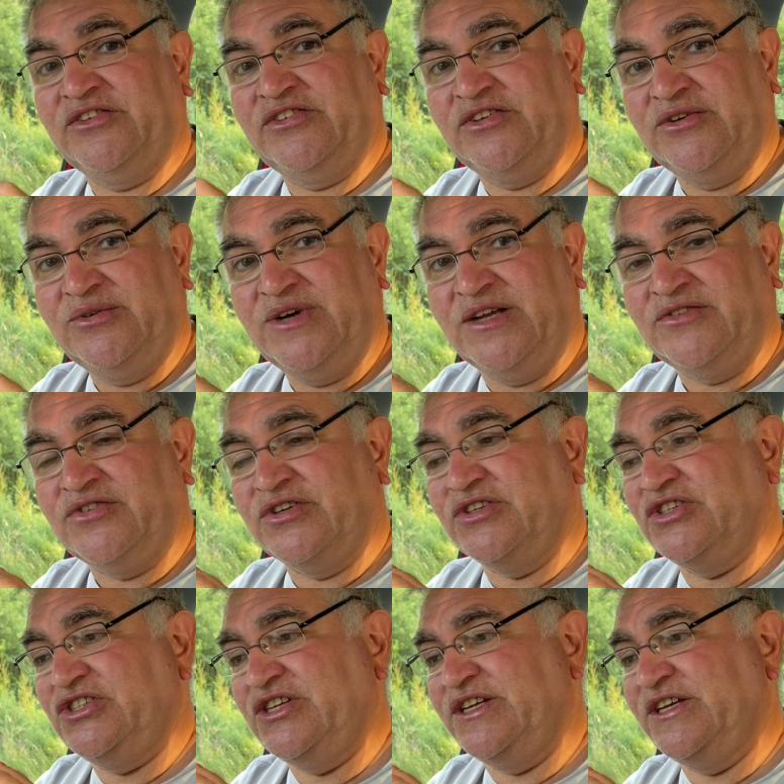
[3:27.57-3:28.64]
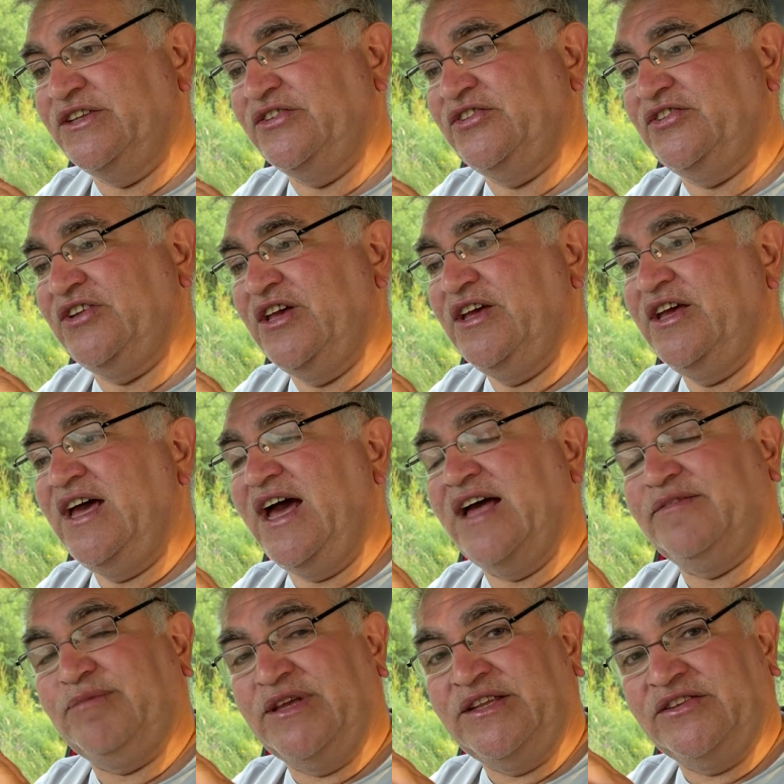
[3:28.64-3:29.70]
200 sheets,
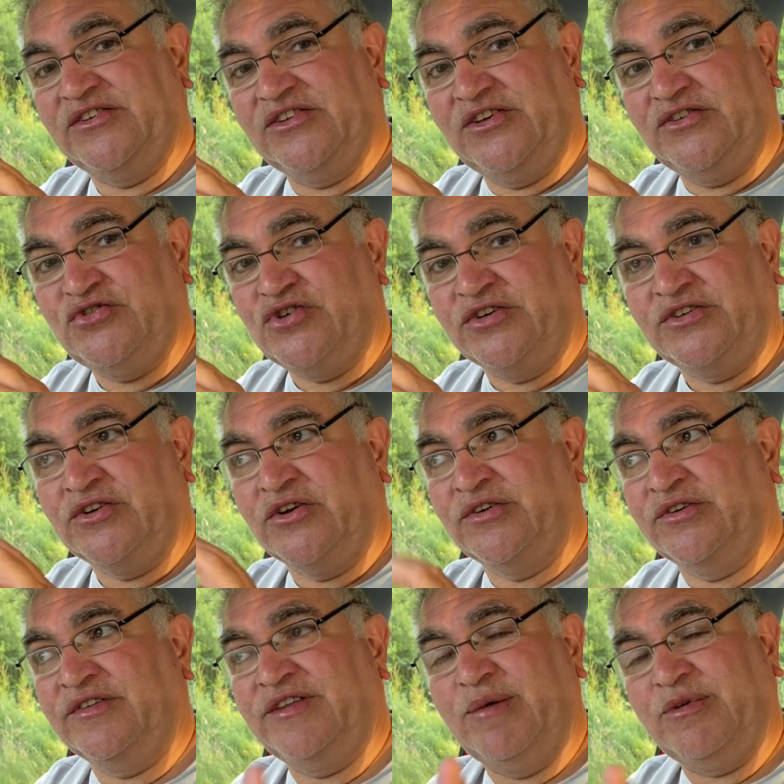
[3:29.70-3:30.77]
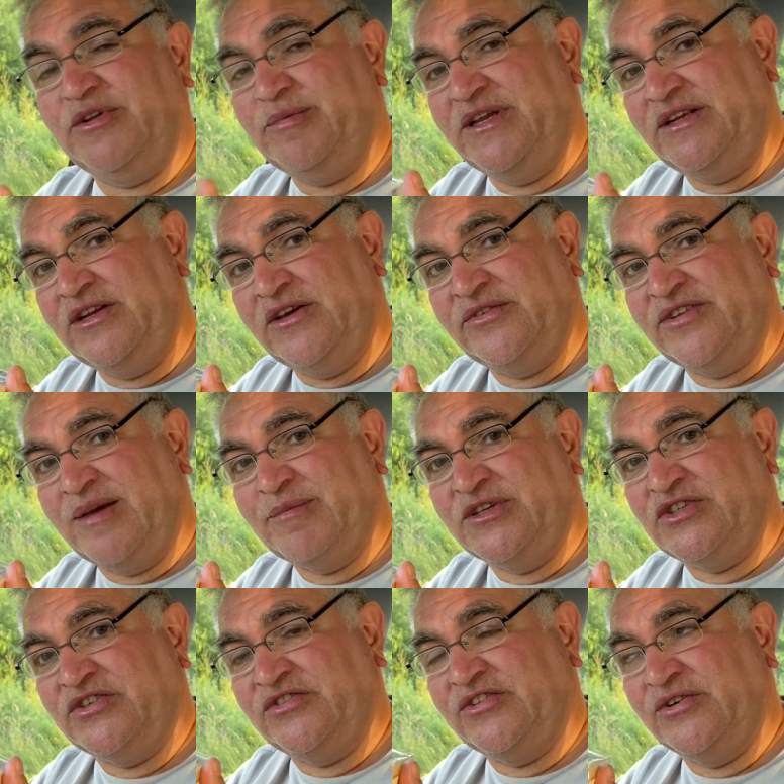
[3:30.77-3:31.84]
had been trodden on, there would have been no
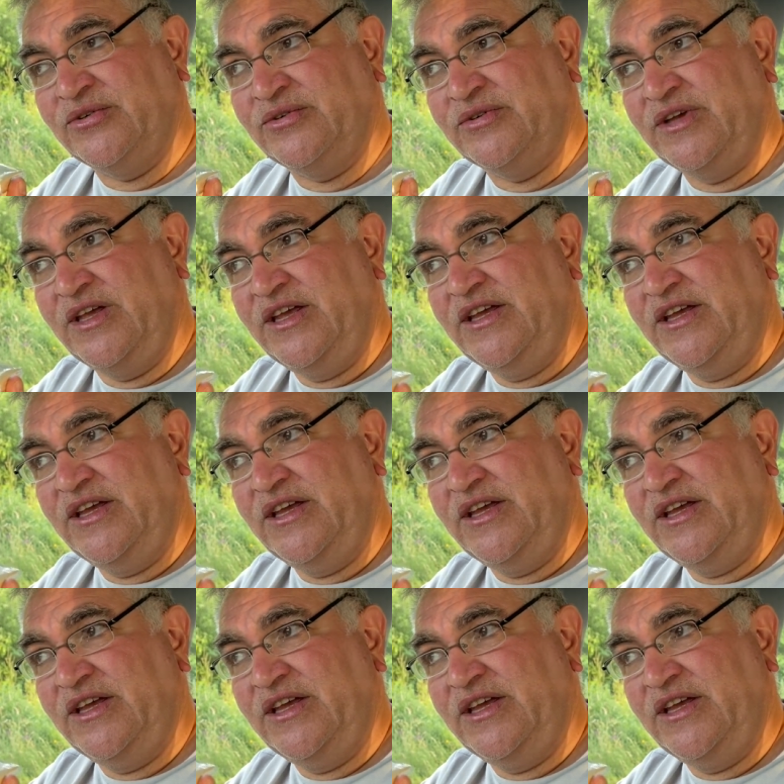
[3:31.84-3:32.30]
damage at all.